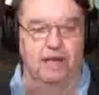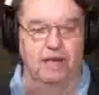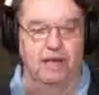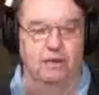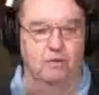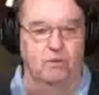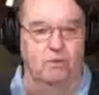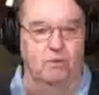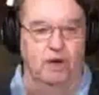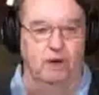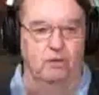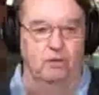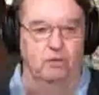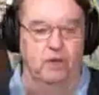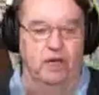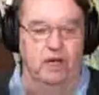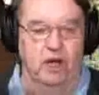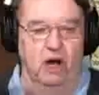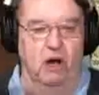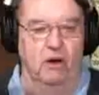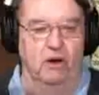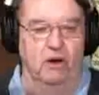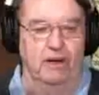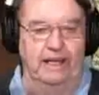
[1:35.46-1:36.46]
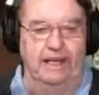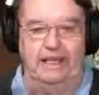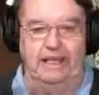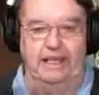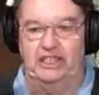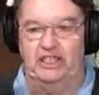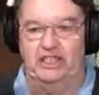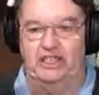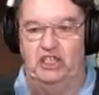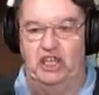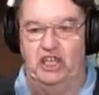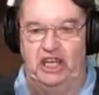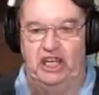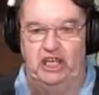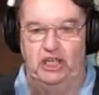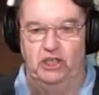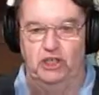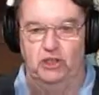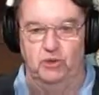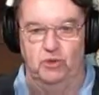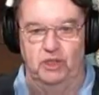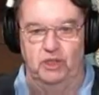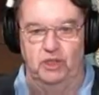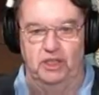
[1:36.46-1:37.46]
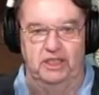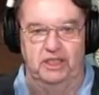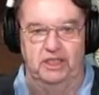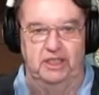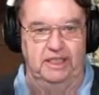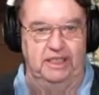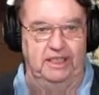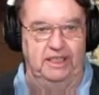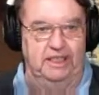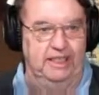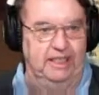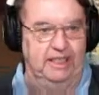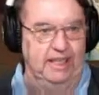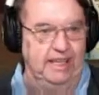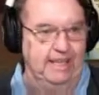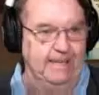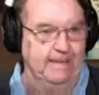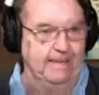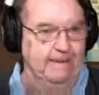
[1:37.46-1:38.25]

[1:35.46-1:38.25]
when we are in Dangerous Sea.